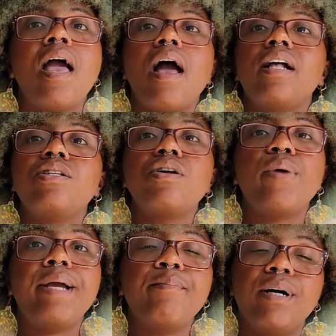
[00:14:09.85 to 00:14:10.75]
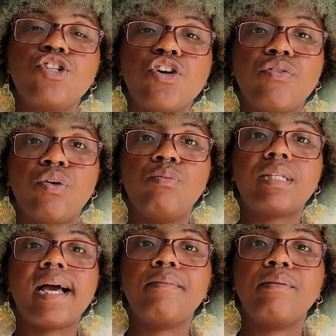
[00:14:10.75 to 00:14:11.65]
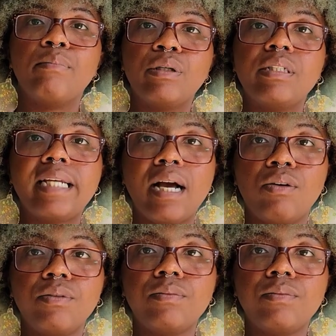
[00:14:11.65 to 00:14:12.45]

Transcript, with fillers: And so a bunch of homes had been burnt down.